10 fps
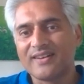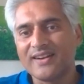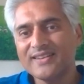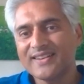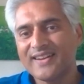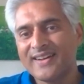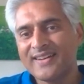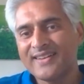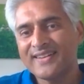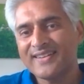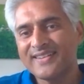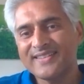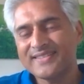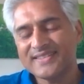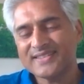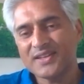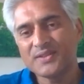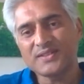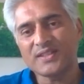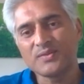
right? So